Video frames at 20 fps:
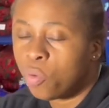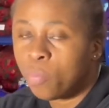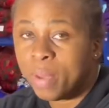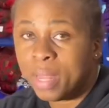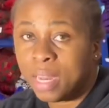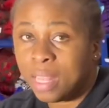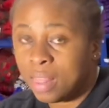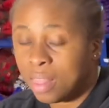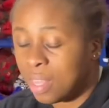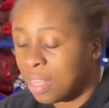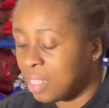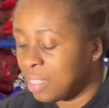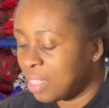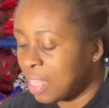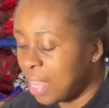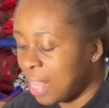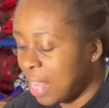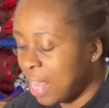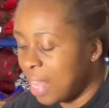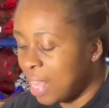many things
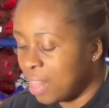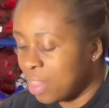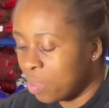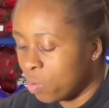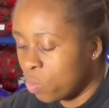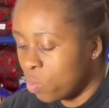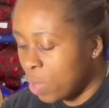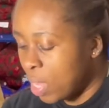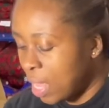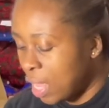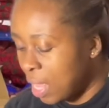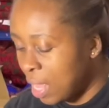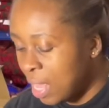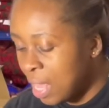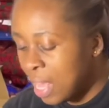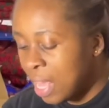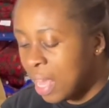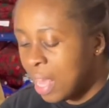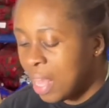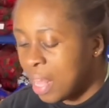that get in the way.
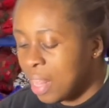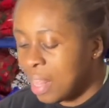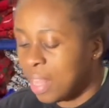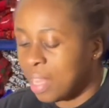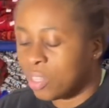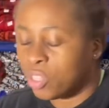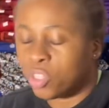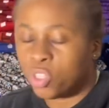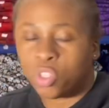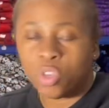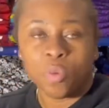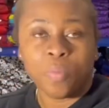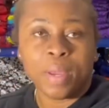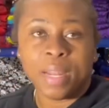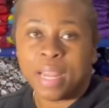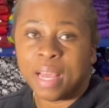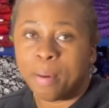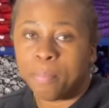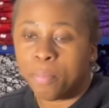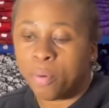There are so
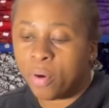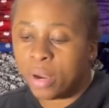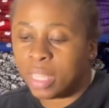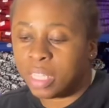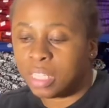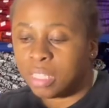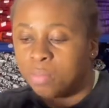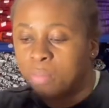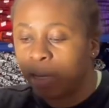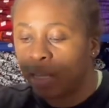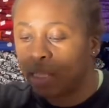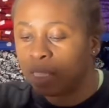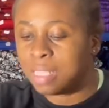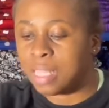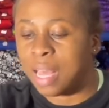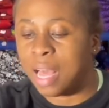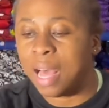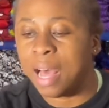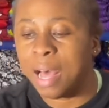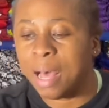many appointments
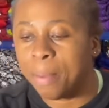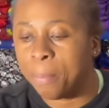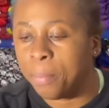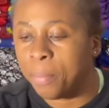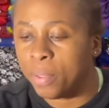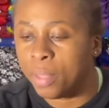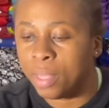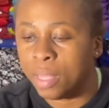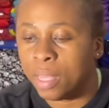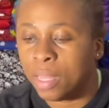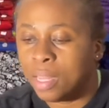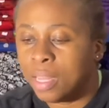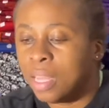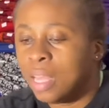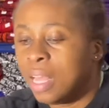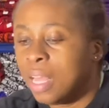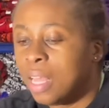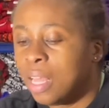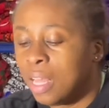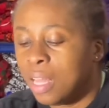that happen.
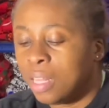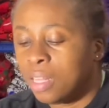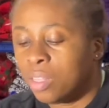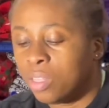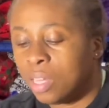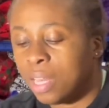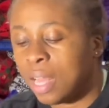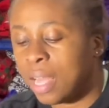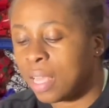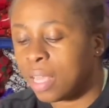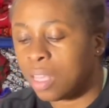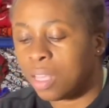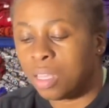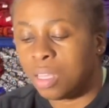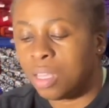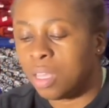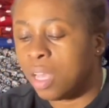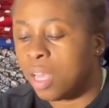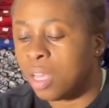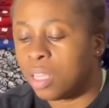Like
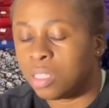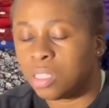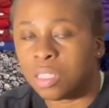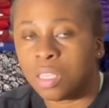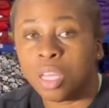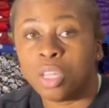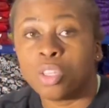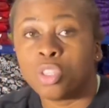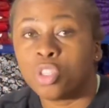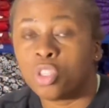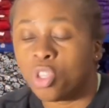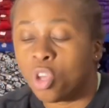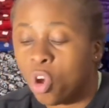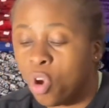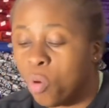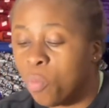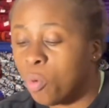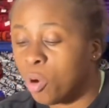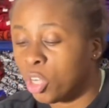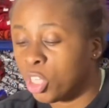it's
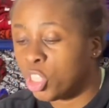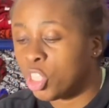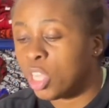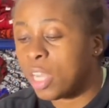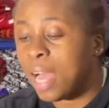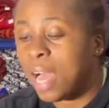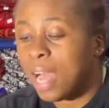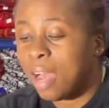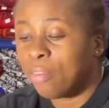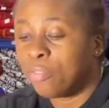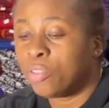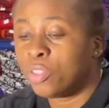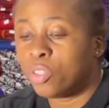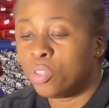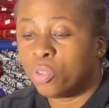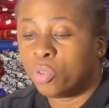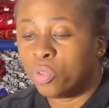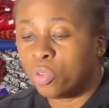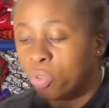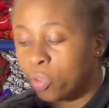so much. You have
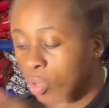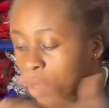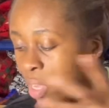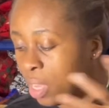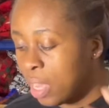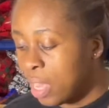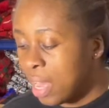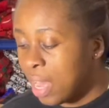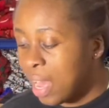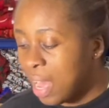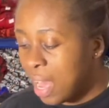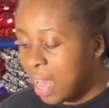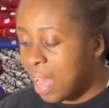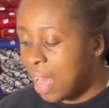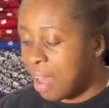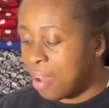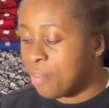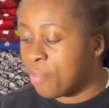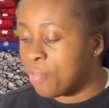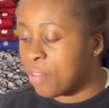to
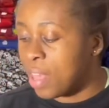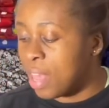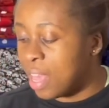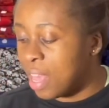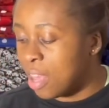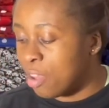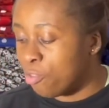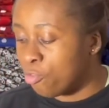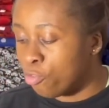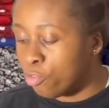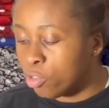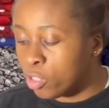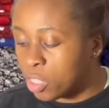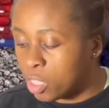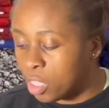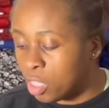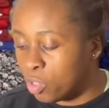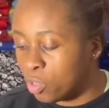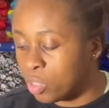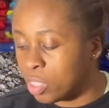have a
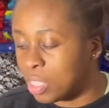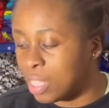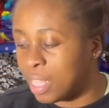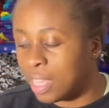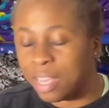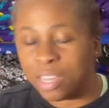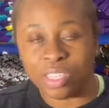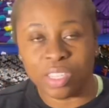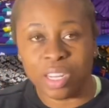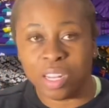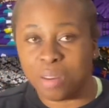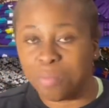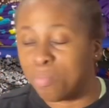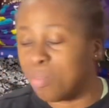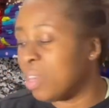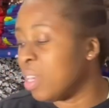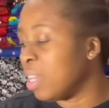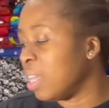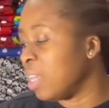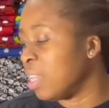routine or schedule in
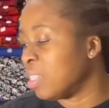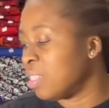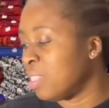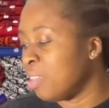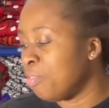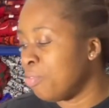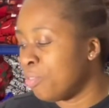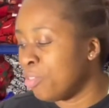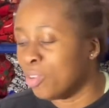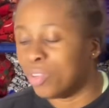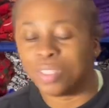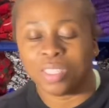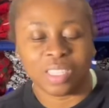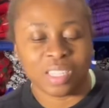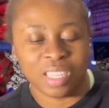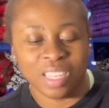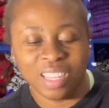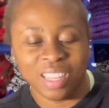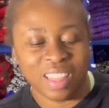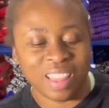place. If not,
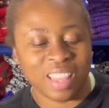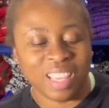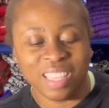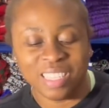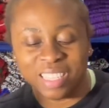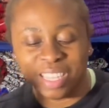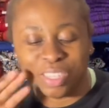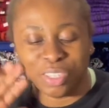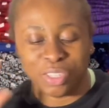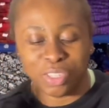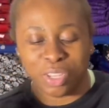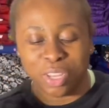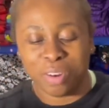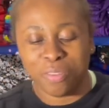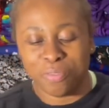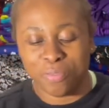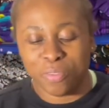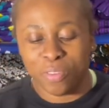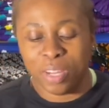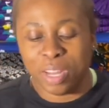things are just
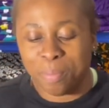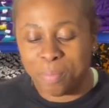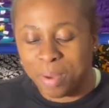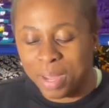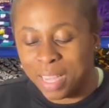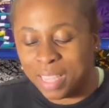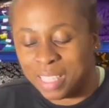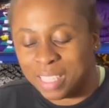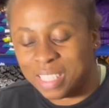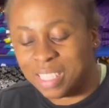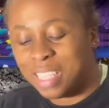gonna fall apart.